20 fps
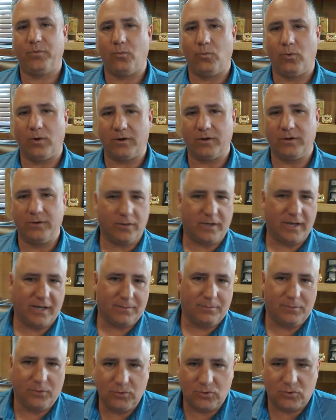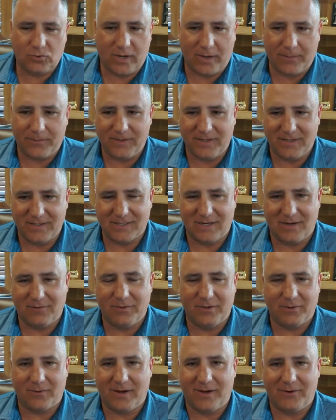where you kind of bootstrap things, and I've
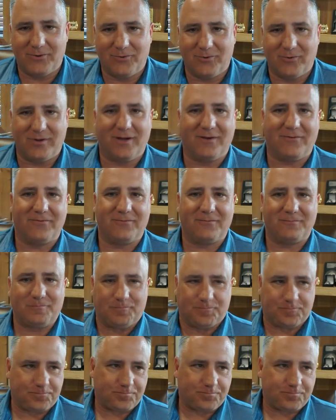been around you enough